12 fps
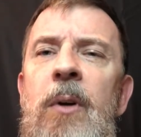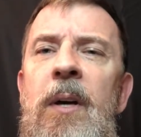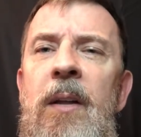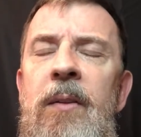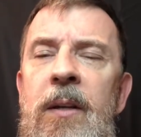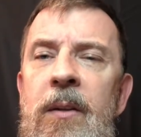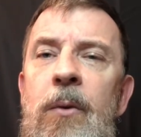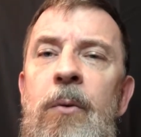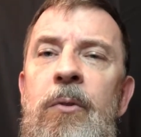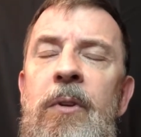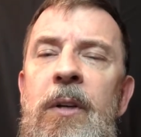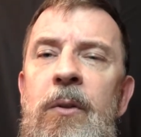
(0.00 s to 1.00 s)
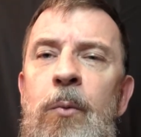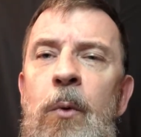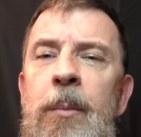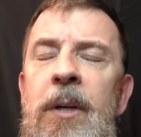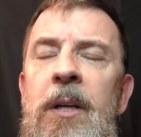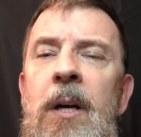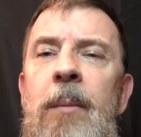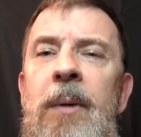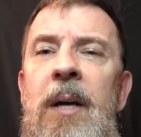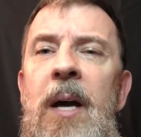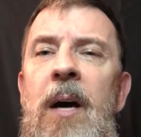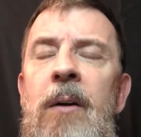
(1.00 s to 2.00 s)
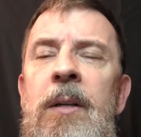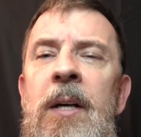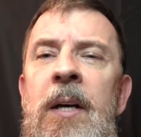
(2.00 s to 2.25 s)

And I think those things will be coming out.